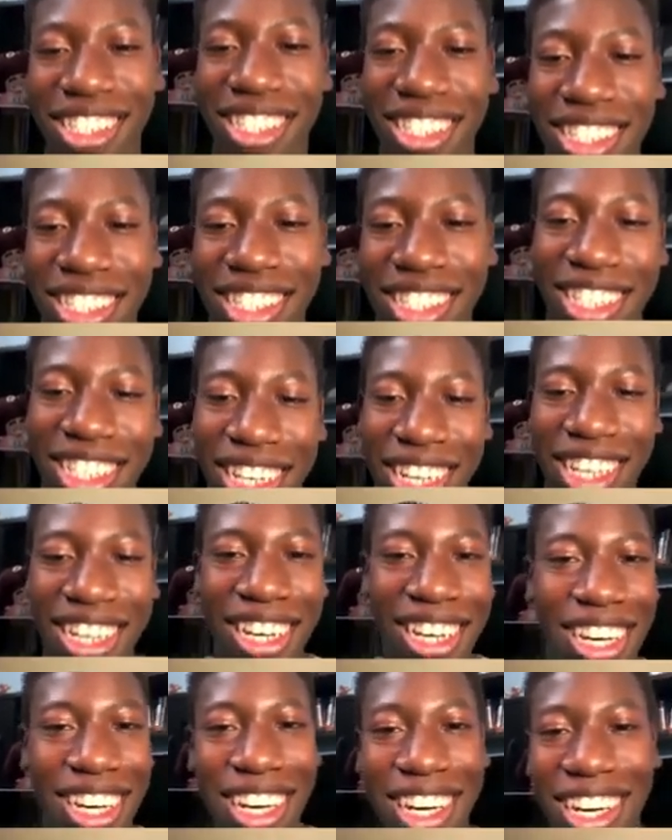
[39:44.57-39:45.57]
Oh my
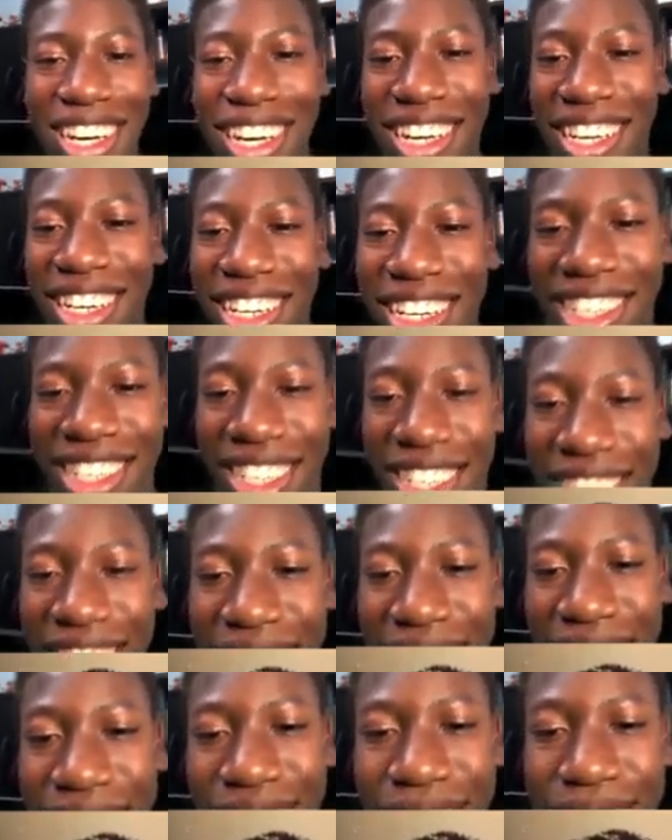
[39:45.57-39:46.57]
goodness.
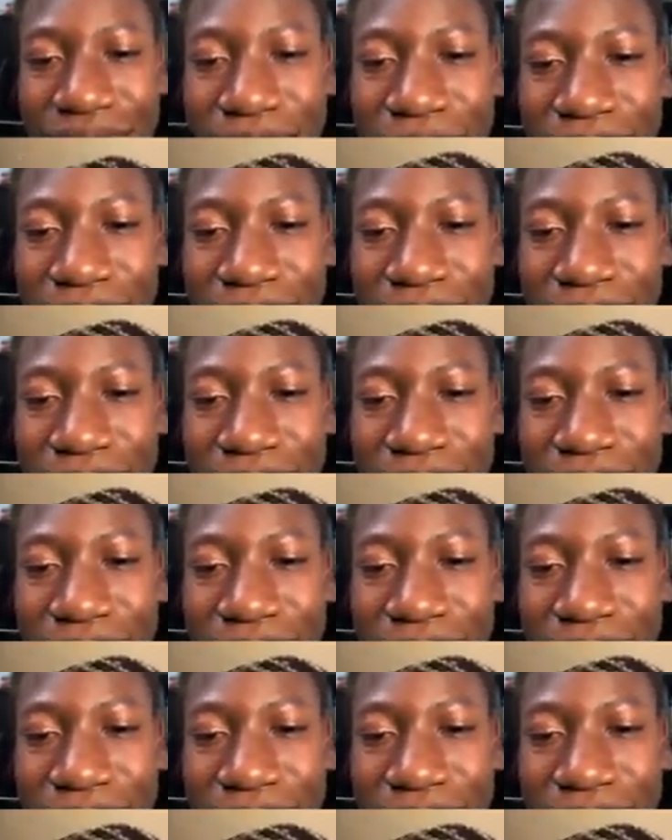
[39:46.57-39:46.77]
Oh.